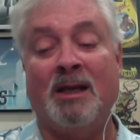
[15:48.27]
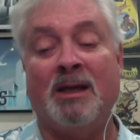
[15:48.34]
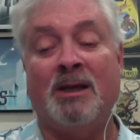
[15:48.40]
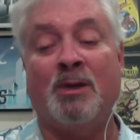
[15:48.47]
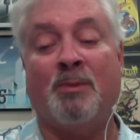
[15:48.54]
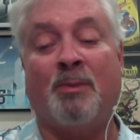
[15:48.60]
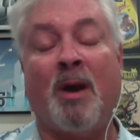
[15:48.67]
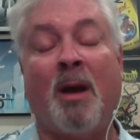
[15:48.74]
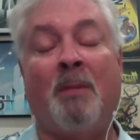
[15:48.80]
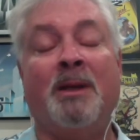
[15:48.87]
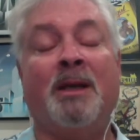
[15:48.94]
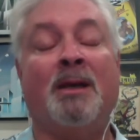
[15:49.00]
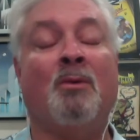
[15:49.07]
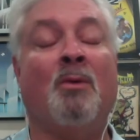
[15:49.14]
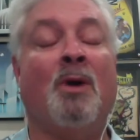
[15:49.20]
you're probably
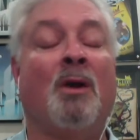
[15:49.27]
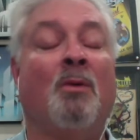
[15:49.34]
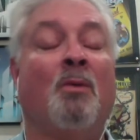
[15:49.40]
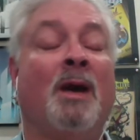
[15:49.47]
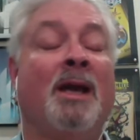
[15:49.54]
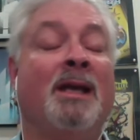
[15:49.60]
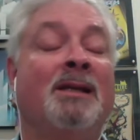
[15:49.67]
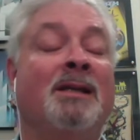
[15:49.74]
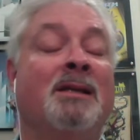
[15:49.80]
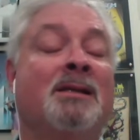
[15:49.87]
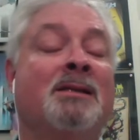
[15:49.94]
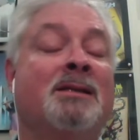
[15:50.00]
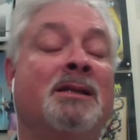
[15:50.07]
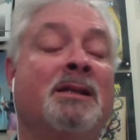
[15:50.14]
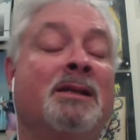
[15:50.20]
going to want to wait
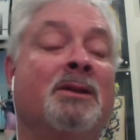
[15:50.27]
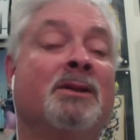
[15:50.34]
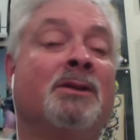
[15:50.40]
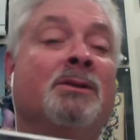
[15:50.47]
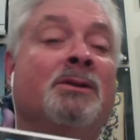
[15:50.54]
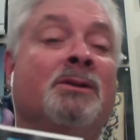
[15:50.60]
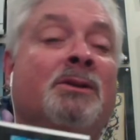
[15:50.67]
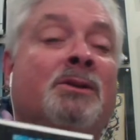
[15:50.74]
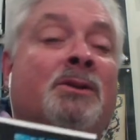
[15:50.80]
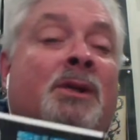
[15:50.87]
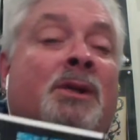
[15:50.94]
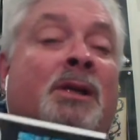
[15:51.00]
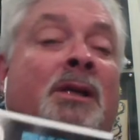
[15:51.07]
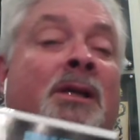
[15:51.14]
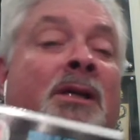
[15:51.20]
till you
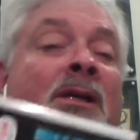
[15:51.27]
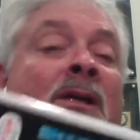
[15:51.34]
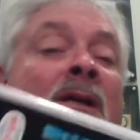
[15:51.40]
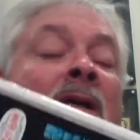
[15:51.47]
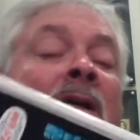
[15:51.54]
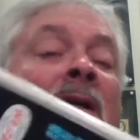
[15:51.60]
hear.